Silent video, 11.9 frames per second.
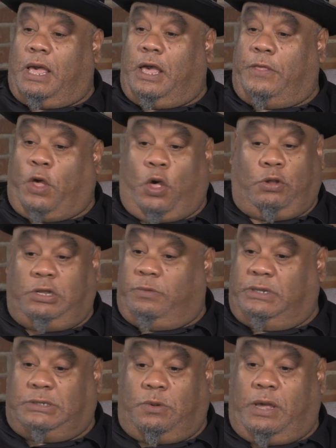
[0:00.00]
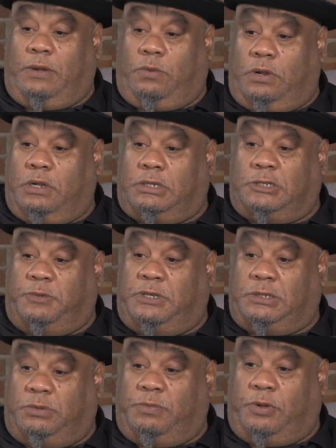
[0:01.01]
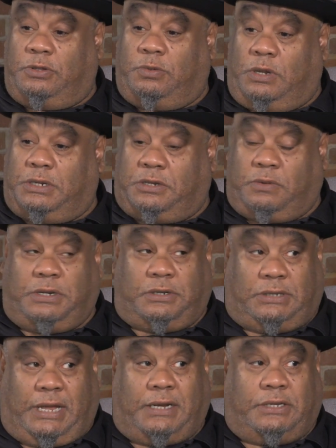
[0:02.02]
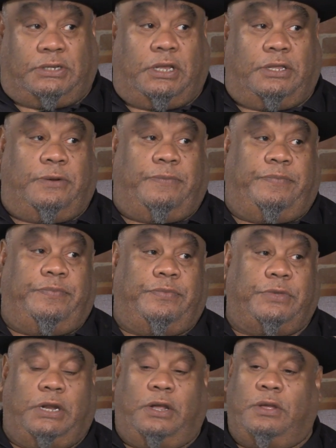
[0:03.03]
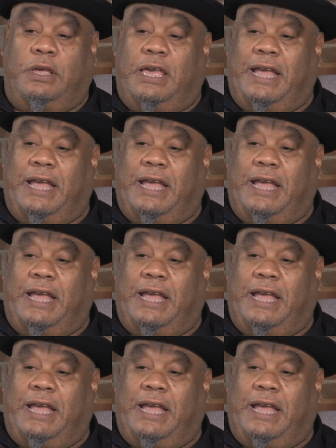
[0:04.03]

the only reason why it worked is because we both wanted to understand each other, you know?